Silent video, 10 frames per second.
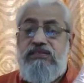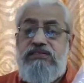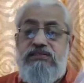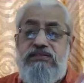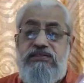
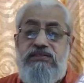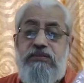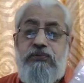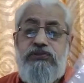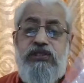
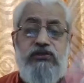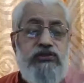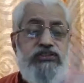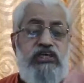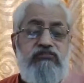supposing it is
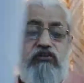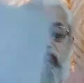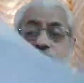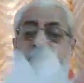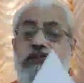a sheaf
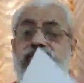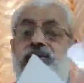of papers